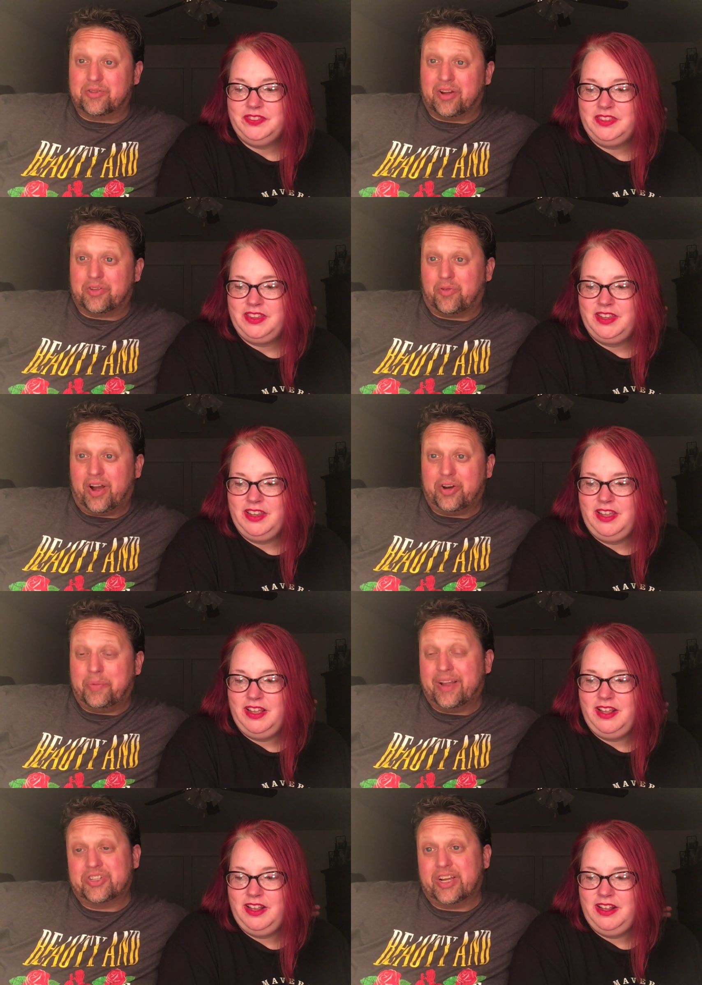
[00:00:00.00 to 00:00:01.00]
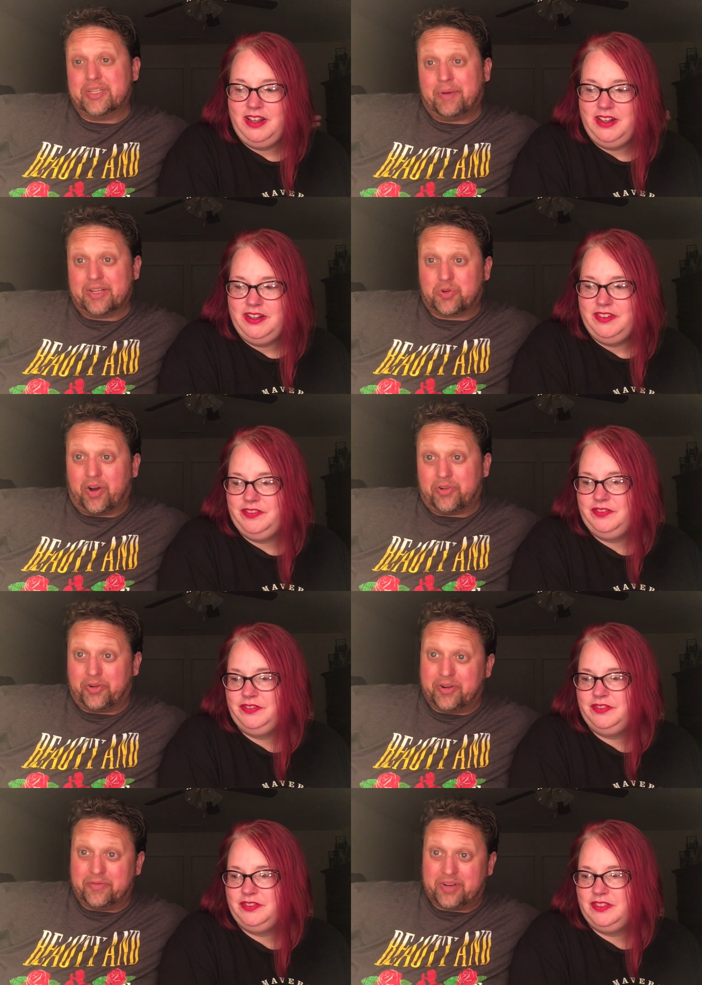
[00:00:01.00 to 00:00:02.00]
Speaker 1: throughout the ride, you're being chased by a
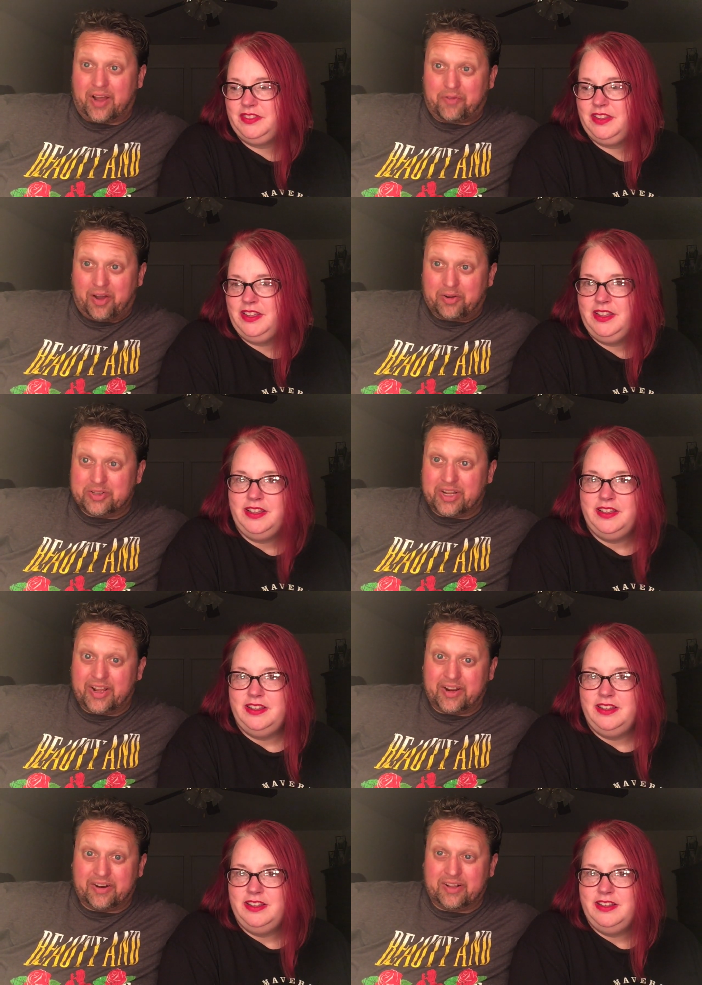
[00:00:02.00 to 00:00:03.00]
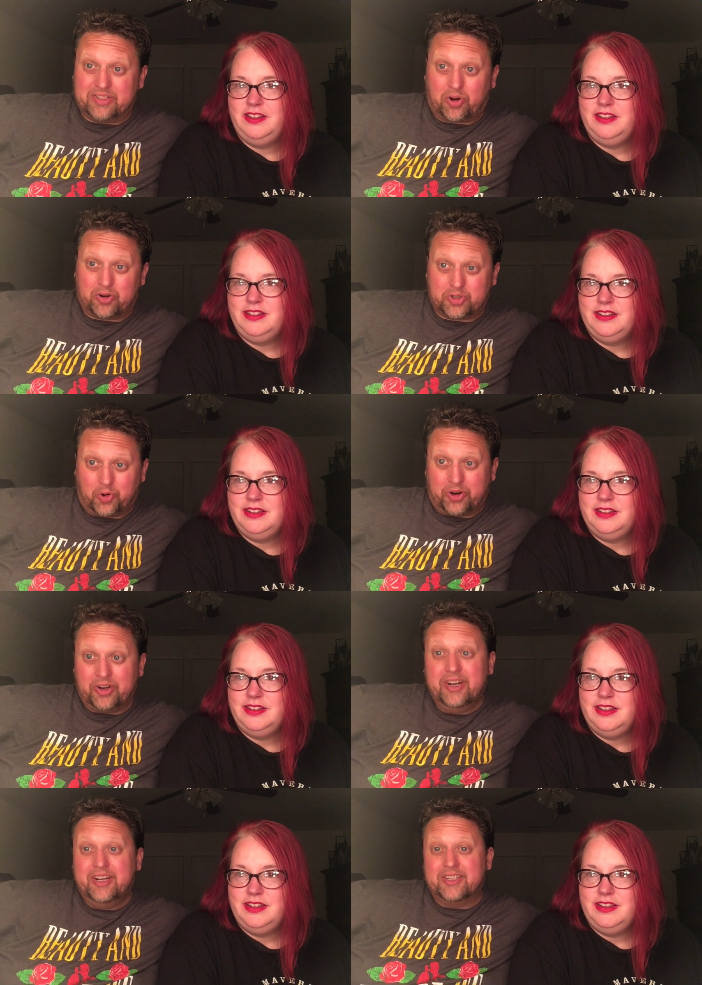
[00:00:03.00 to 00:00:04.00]
squadron of TIE fighters and a Star
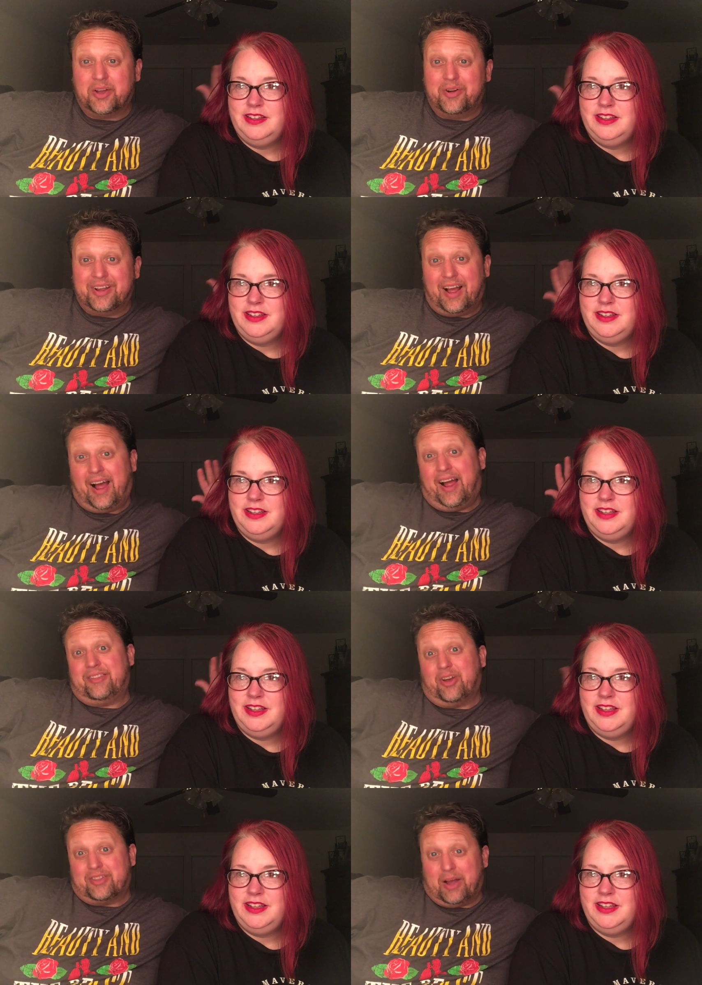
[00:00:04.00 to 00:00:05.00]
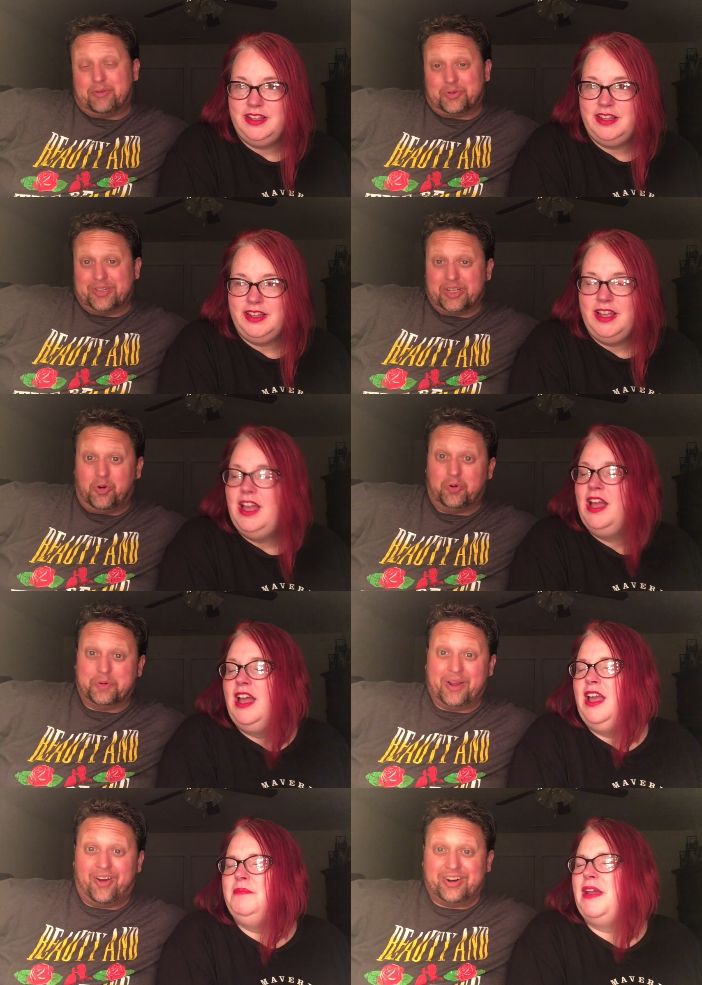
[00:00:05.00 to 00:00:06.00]
Destroyer. So I thought that was really cool,
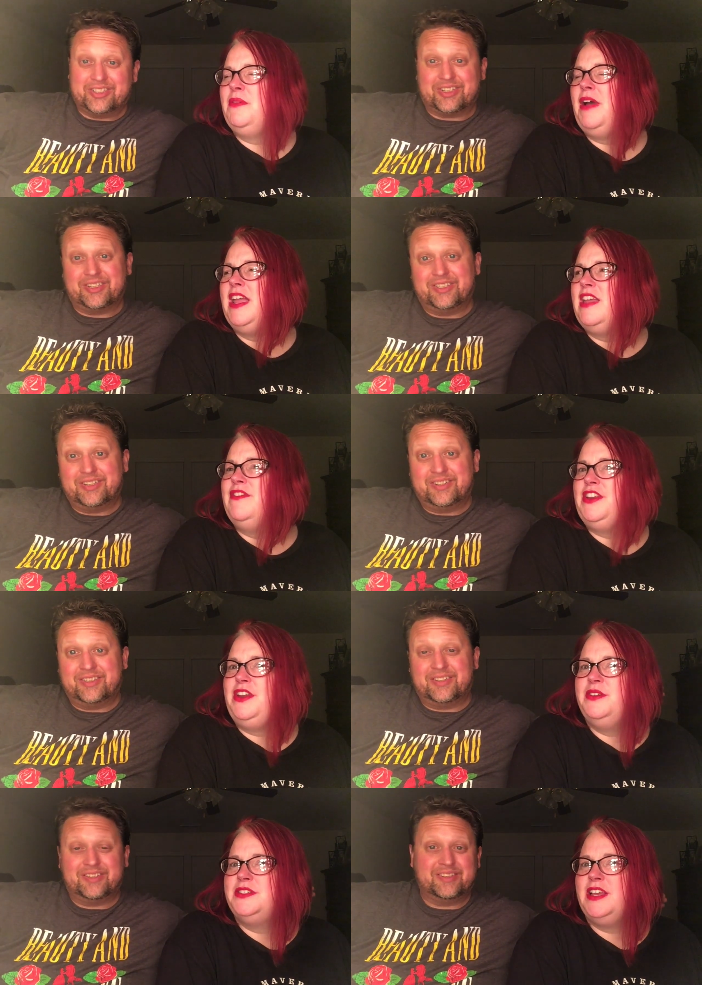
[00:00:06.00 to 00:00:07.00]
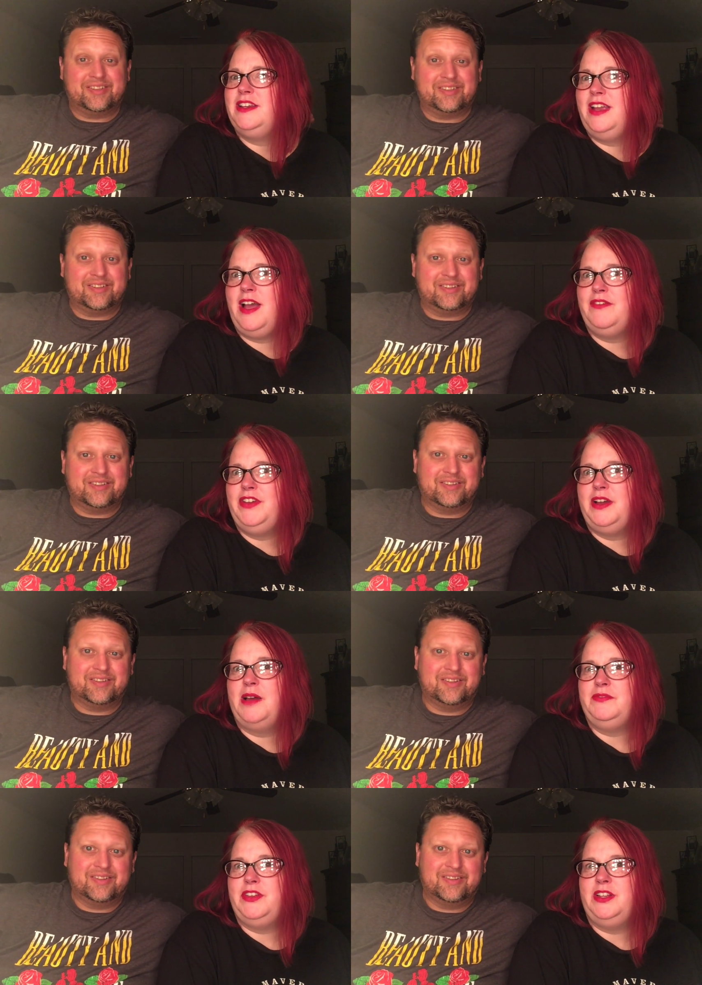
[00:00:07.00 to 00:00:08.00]
to
Speaker 2: be and honest. And by the way, even you said, yeah, I feel,
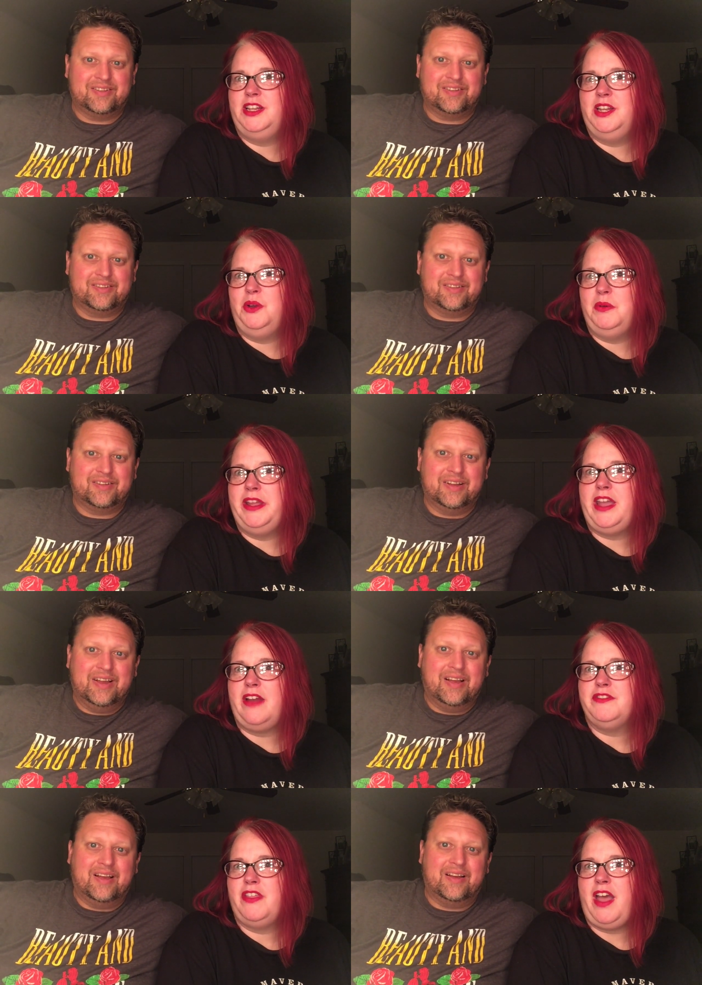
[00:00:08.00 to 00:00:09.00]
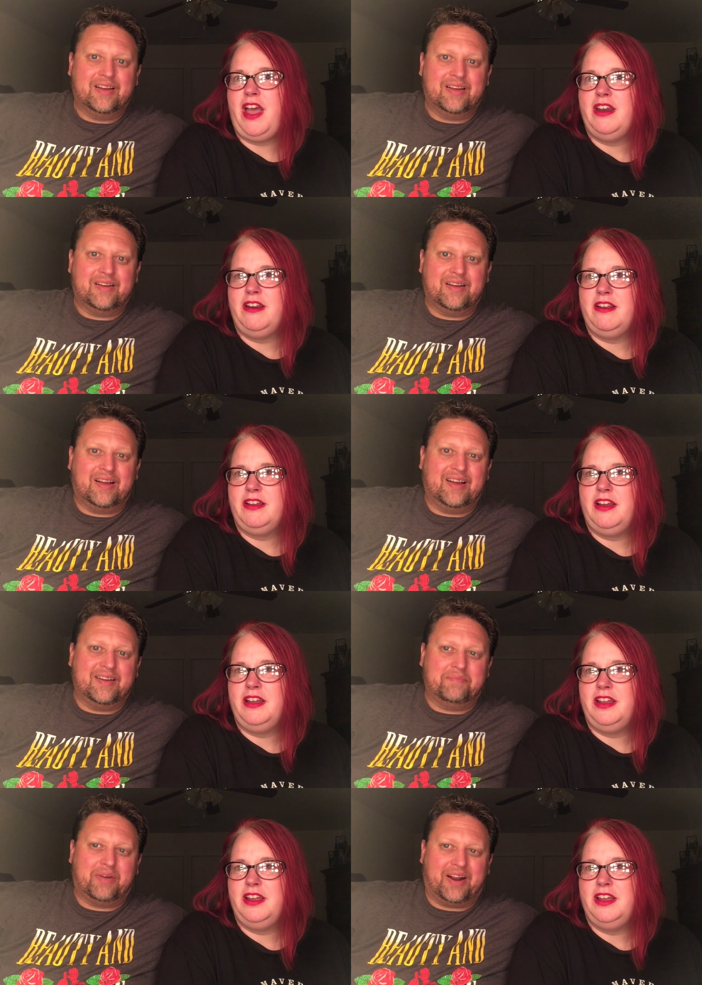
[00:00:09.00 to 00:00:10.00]
I'm feeling a little weak after that.
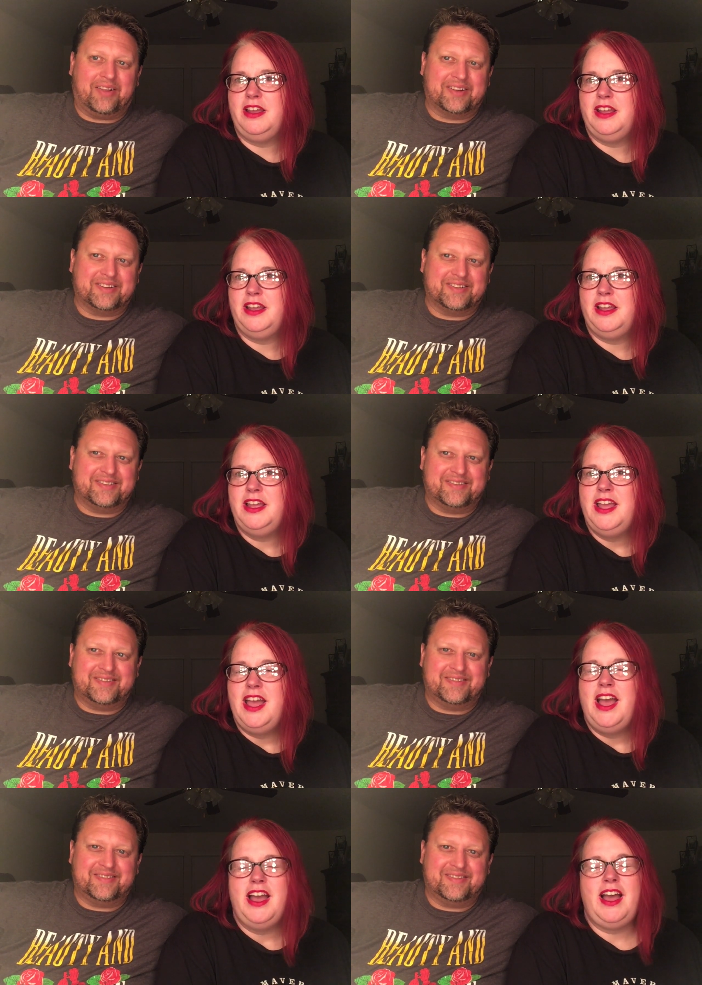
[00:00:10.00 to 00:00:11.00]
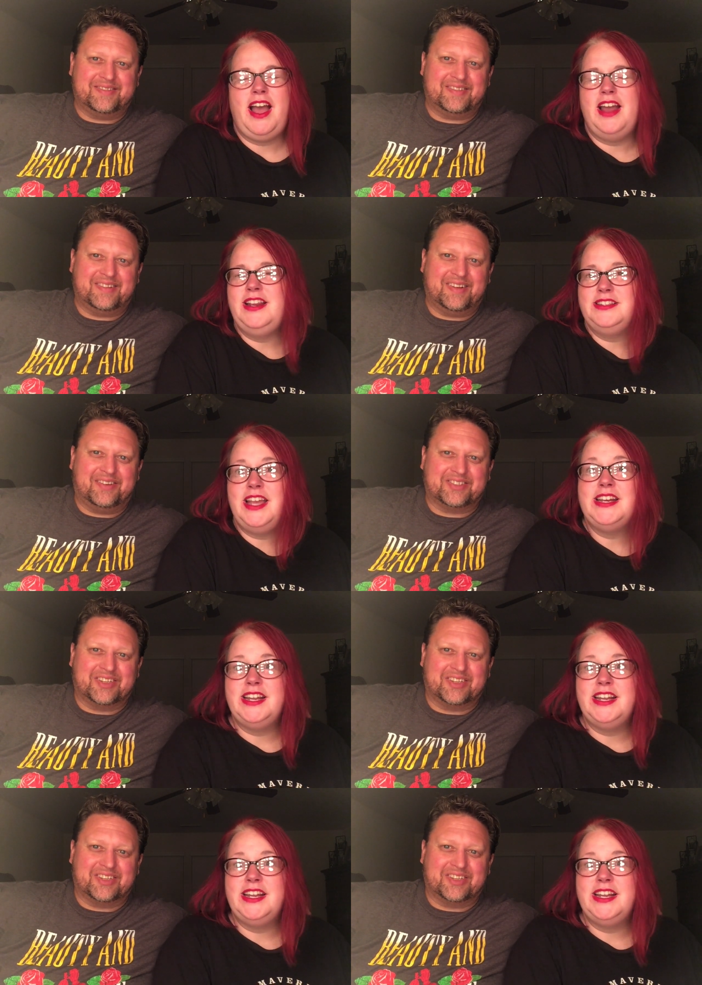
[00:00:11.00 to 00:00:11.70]
Speaker 1: But I liked it.
Speaker 2: I didn't
Speaker 1: say I, I